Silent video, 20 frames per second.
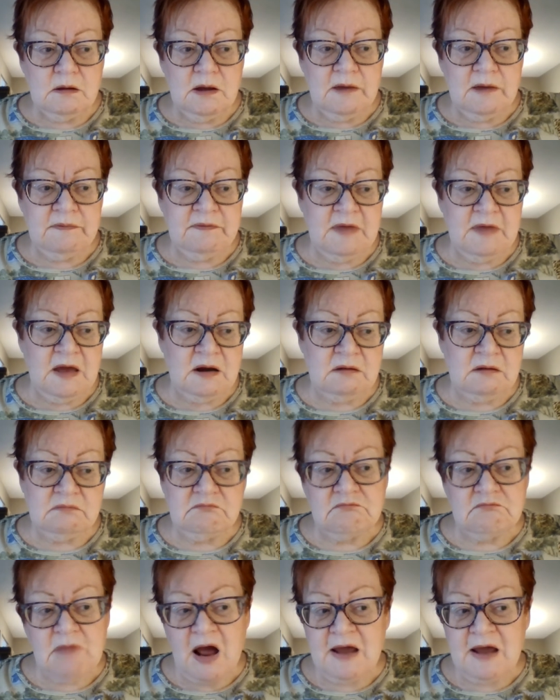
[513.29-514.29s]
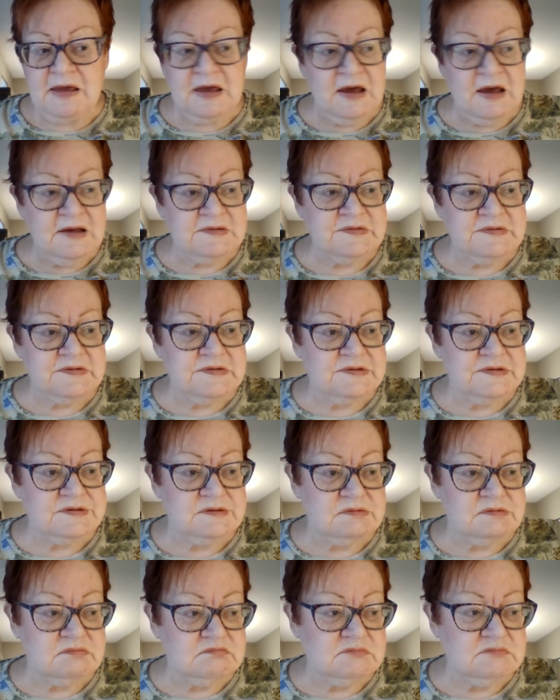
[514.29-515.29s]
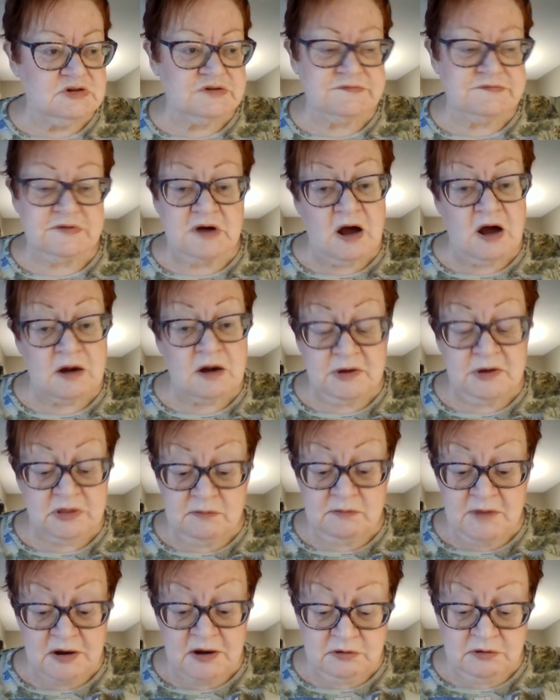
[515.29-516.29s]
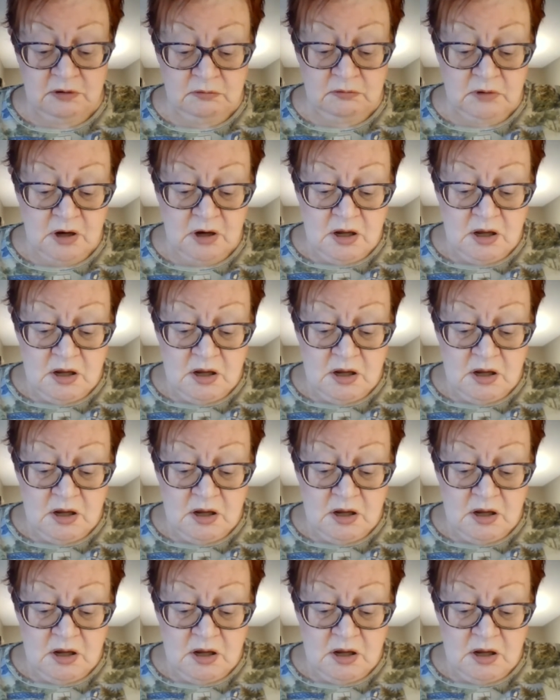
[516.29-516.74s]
And then I guess just forgot about them. I don't know.